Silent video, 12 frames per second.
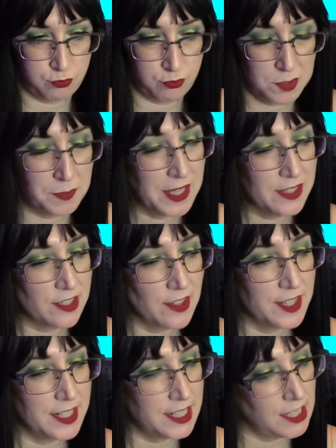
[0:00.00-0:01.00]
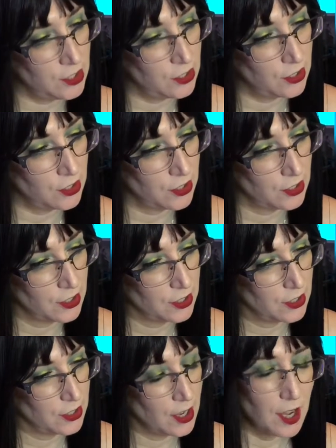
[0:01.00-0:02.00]
Depends on the tier
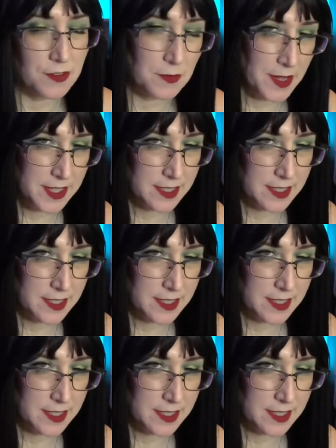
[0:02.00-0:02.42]
of my